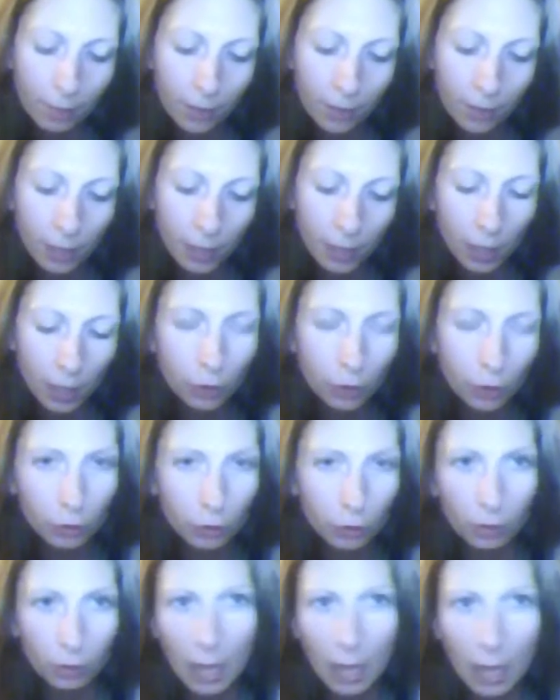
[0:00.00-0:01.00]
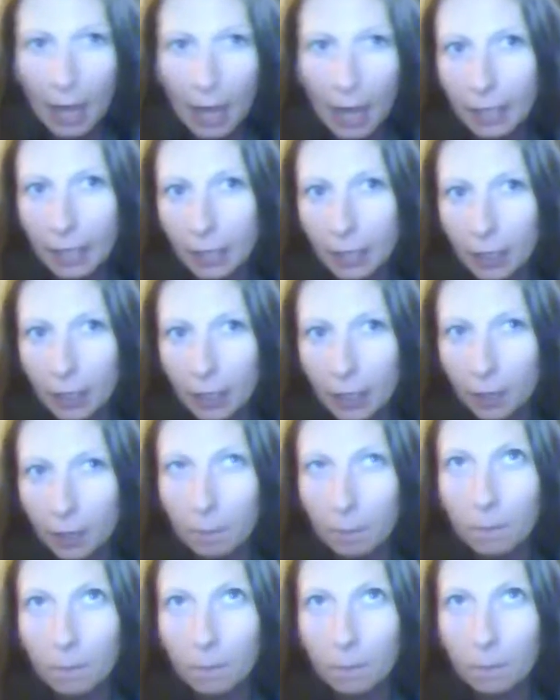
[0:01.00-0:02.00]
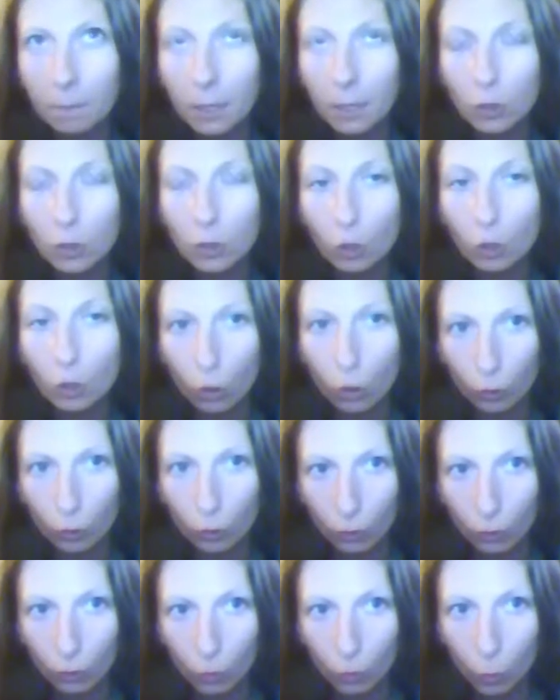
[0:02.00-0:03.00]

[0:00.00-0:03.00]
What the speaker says: the underlying internal